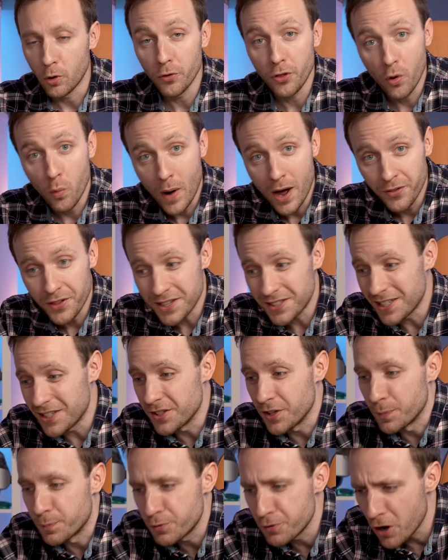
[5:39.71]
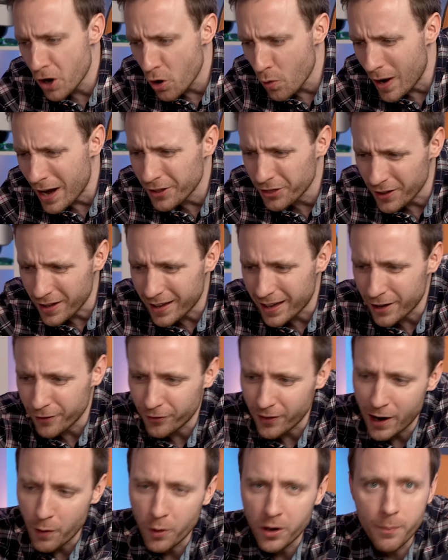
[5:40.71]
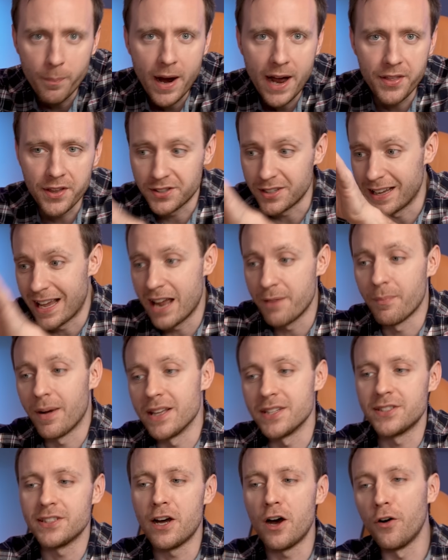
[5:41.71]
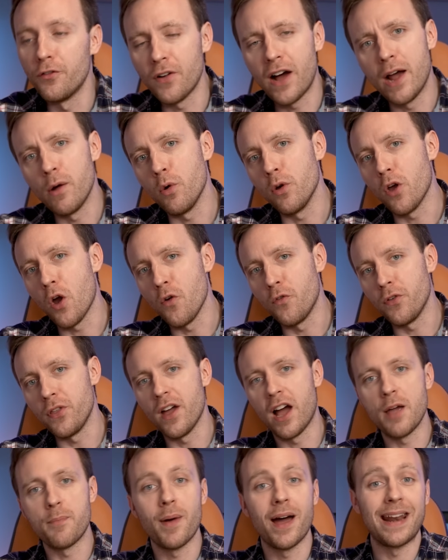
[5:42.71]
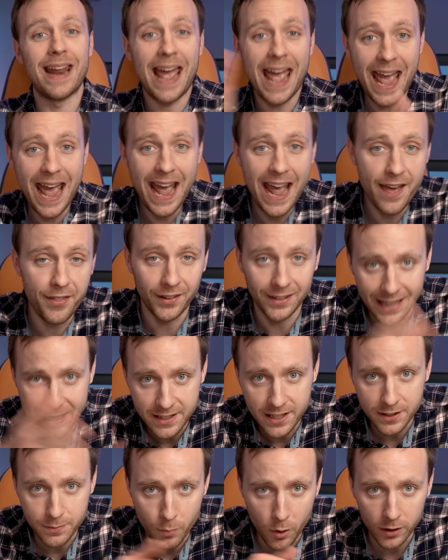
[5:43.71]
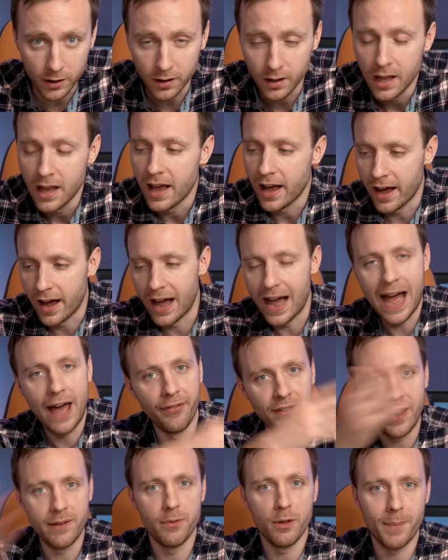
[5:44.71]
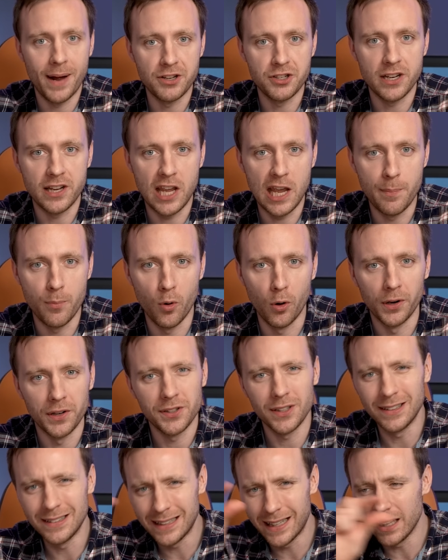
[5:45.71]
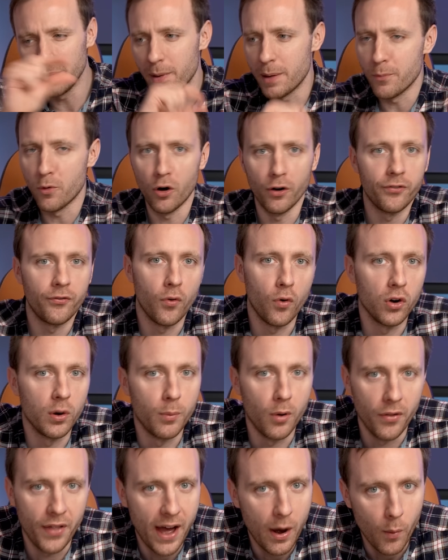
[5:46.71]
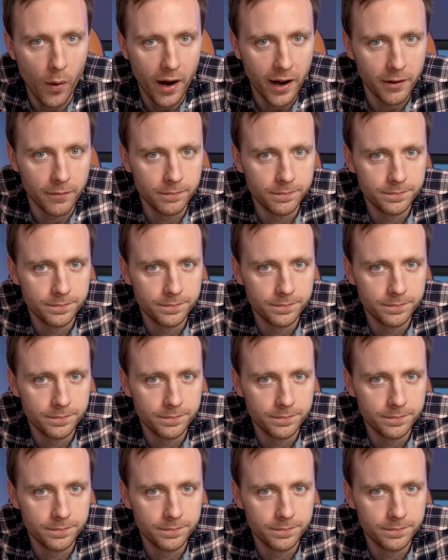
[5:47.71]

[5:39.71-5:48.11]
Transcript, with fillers: Although while this is the Pro, I think if I were to buy this again myself, I would go for the iPad Air, the latest model, uh, and then the Magic Keyboard. It's a little bit more affordable that way.